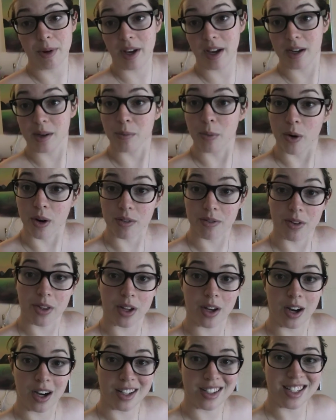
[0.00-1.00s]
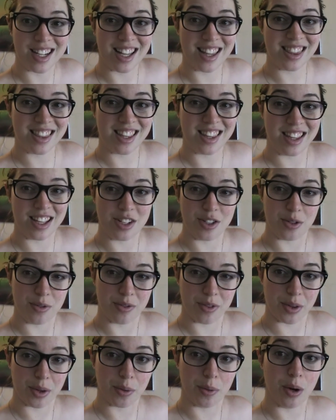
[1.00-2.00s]
care more for the content than they do
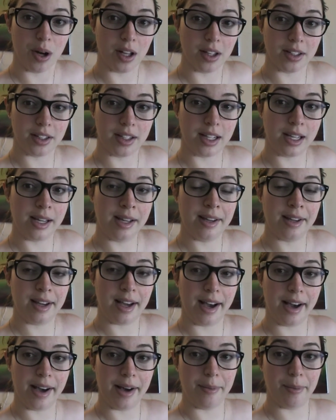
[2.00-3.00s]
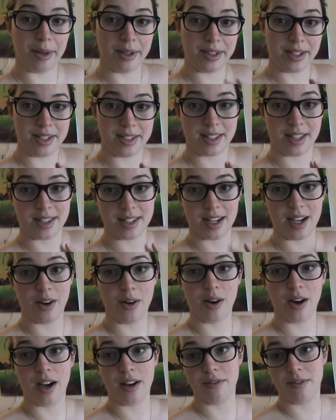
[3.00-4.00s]
for the quality. At least that's
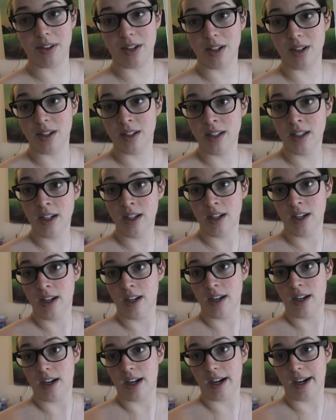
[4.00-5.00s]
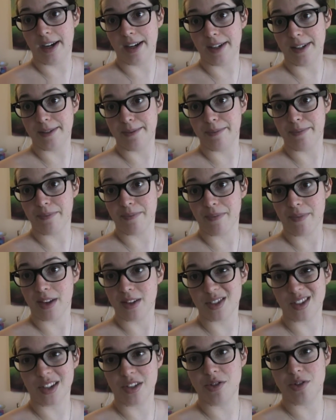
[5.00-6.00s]
how I feel.
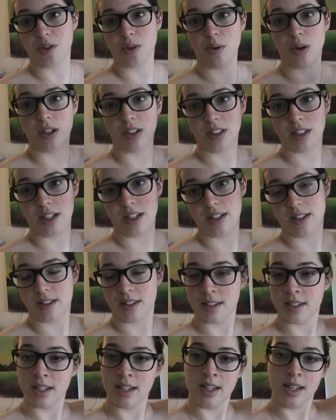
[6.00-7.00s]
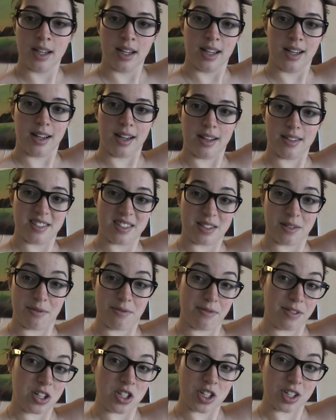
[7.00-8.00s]
As long as your quality is
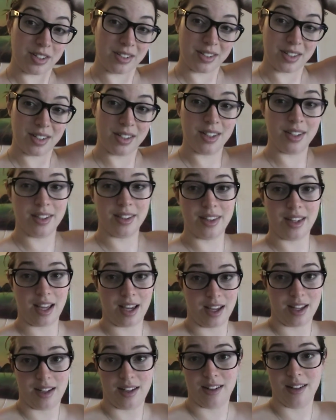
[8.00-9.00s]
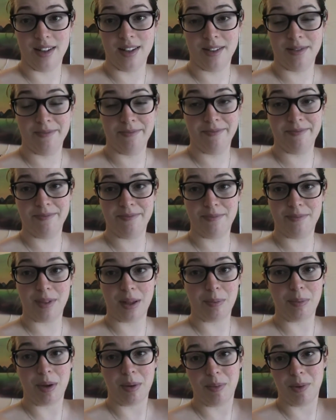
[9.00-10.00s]
sufficient, then
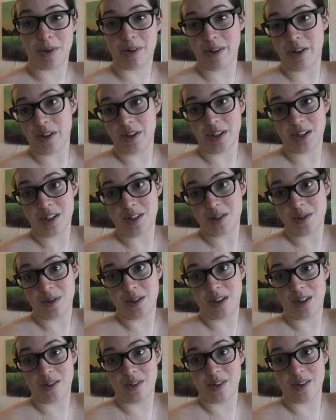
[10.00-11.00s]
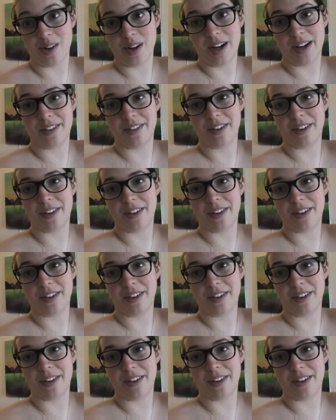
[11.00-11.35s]
people are either going to tune in or they're not,